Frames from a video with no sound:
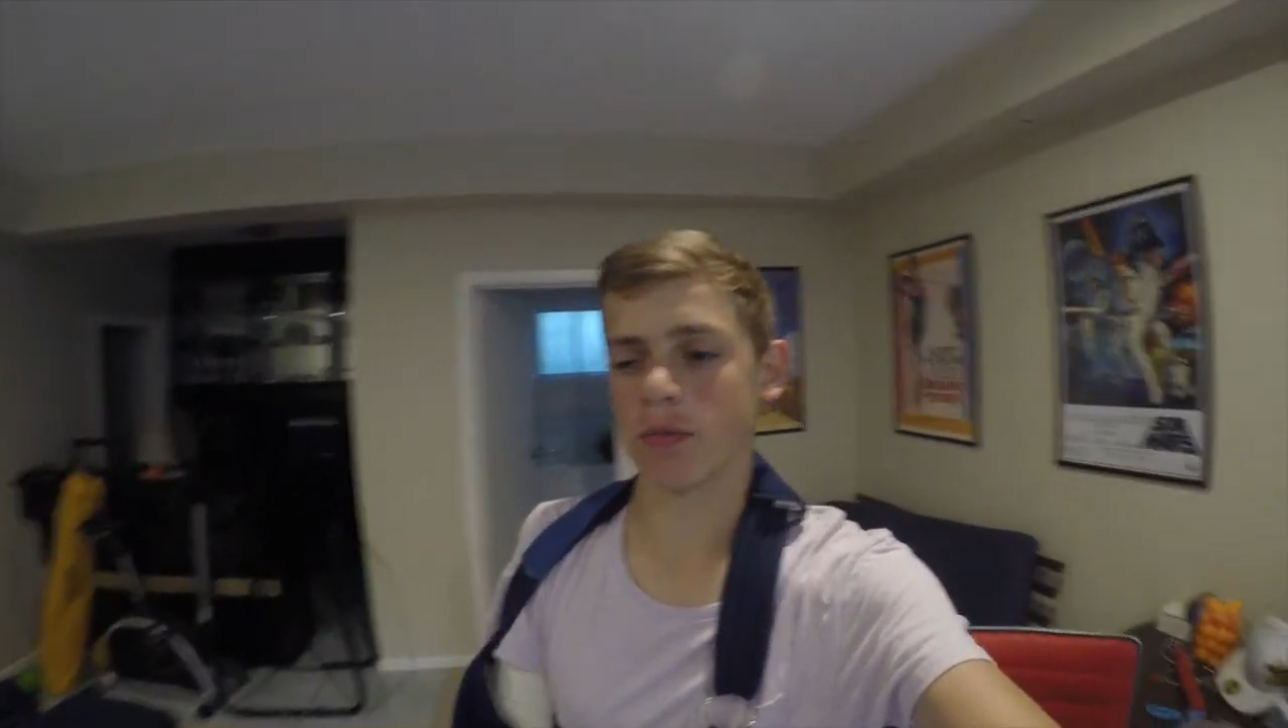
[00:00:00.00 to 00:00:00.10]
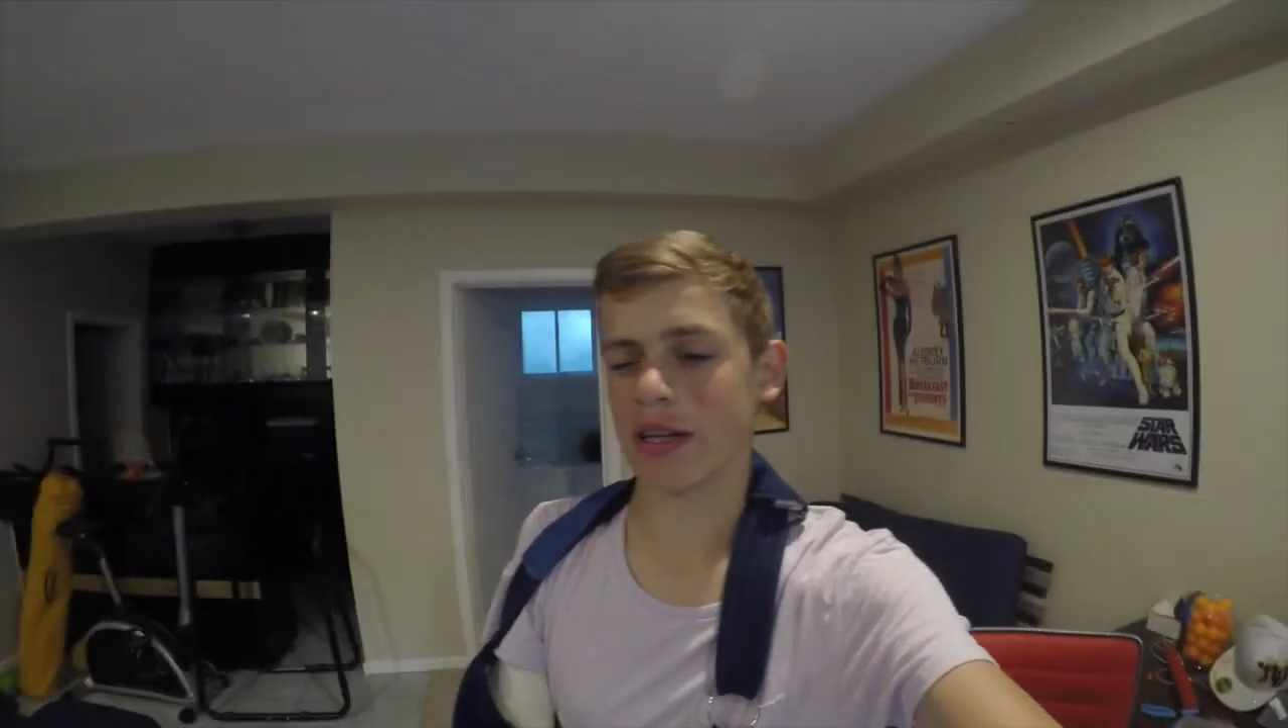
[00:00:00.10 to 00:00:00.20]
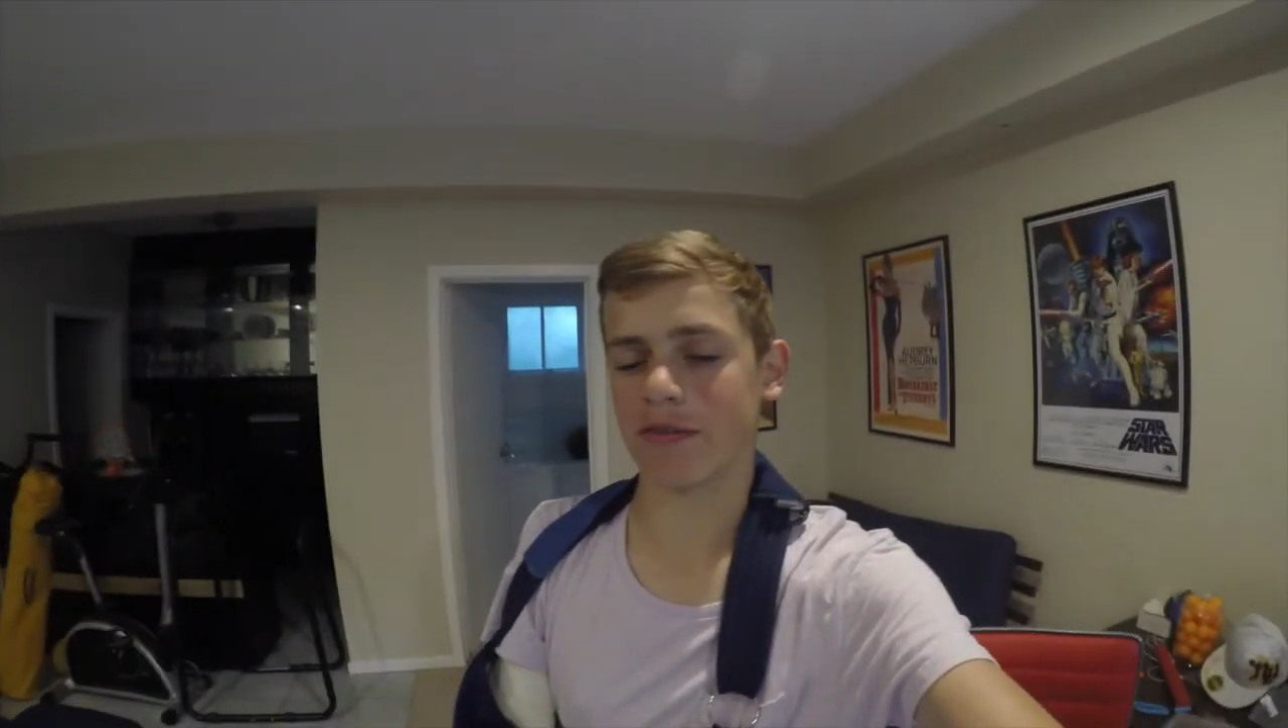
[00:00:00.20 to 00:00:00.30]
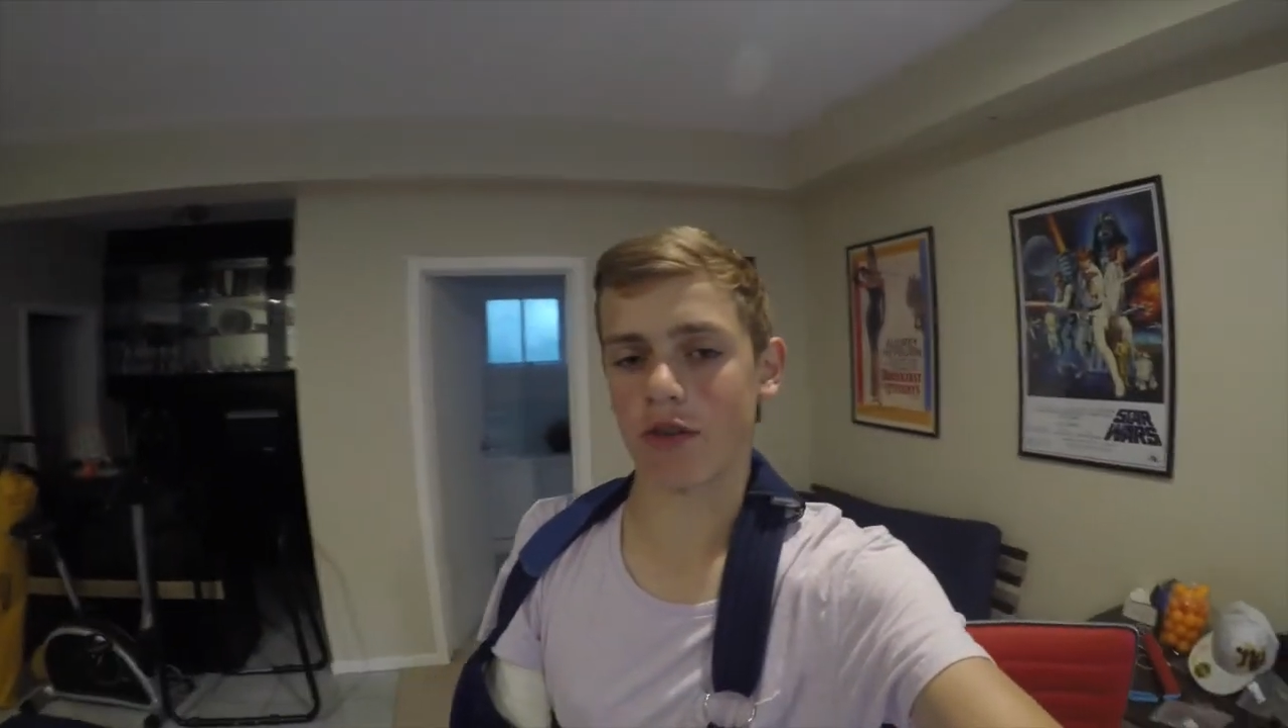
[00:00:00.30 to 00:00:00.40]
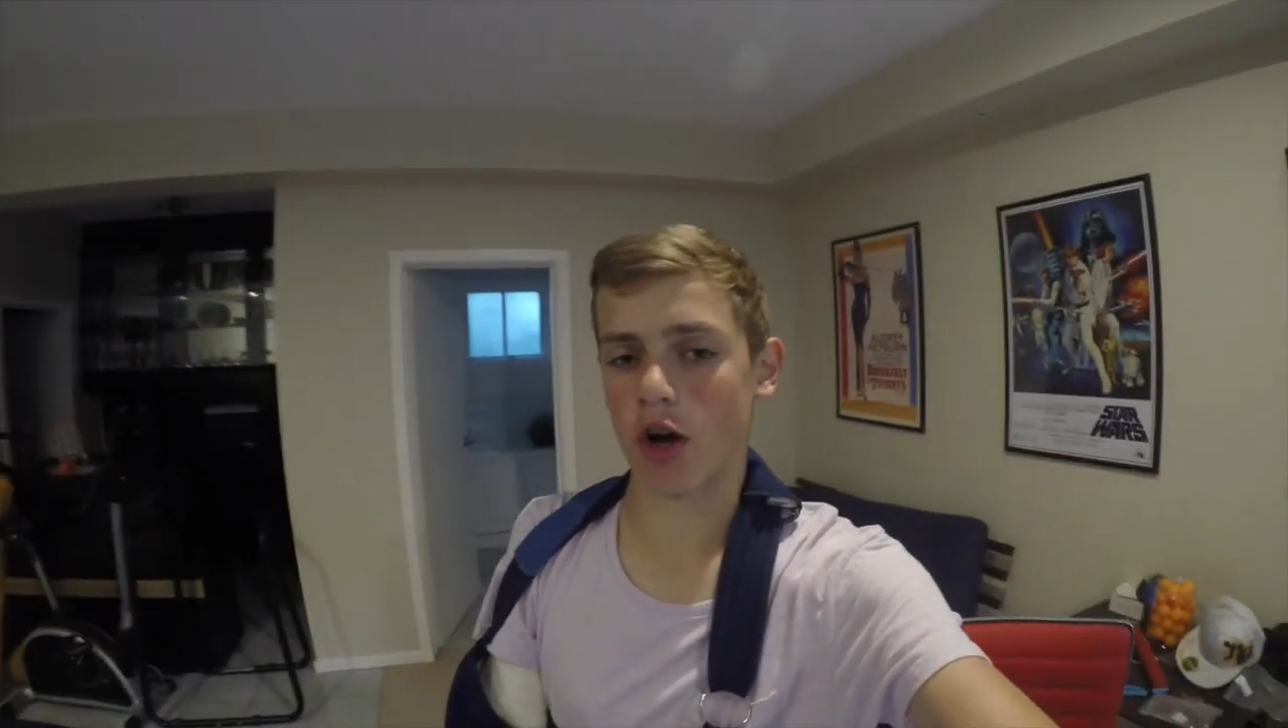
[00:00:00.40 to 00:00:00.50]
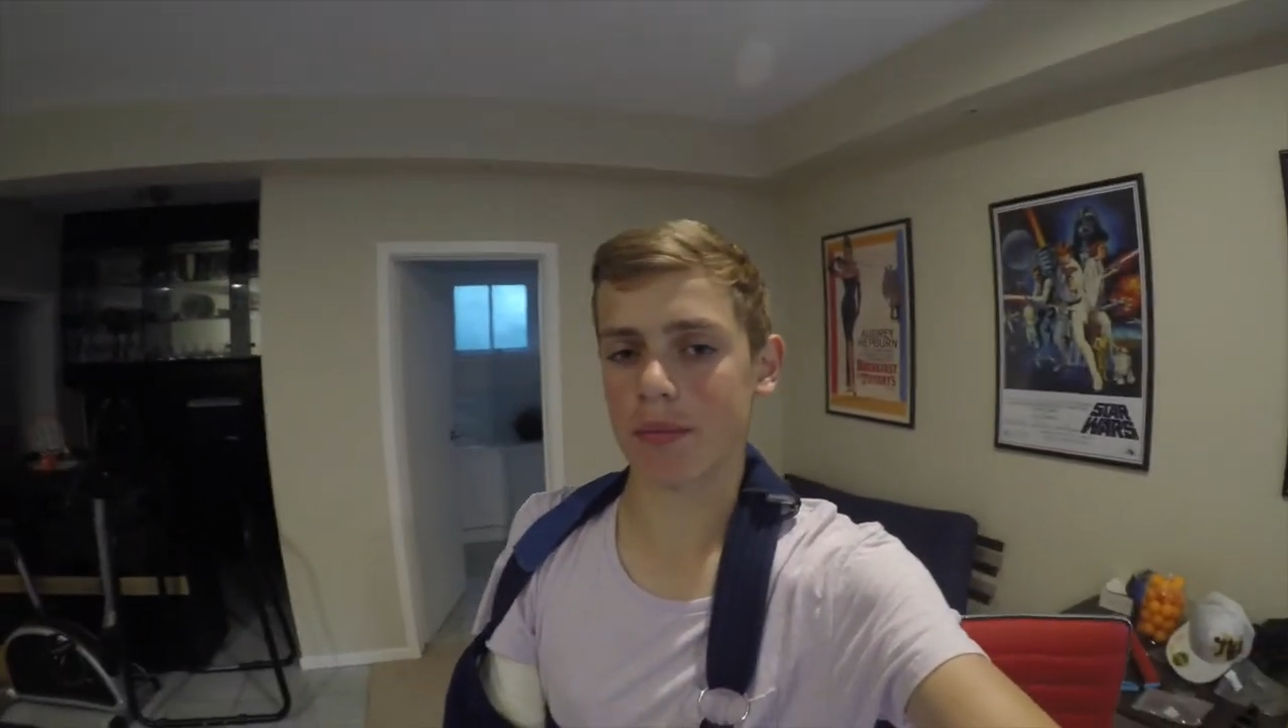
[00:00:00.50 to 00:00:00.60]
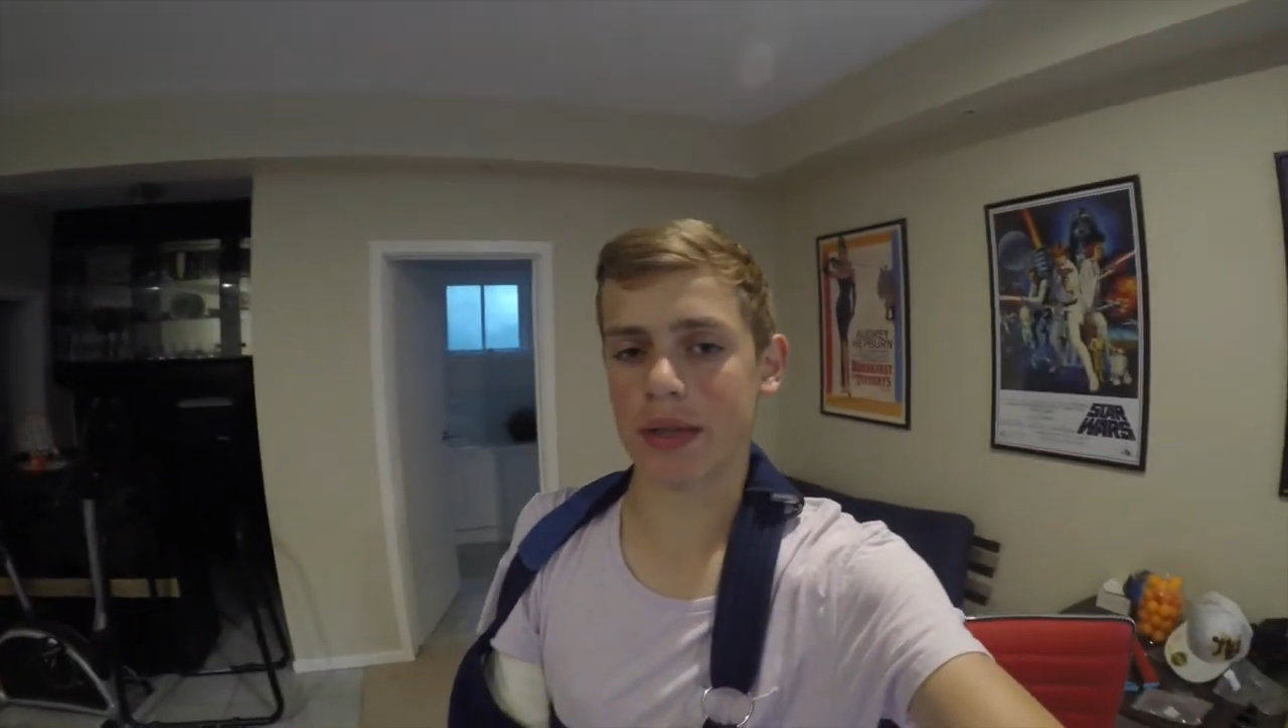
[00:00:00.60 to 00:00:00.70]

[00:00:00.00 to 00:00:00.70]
weird robe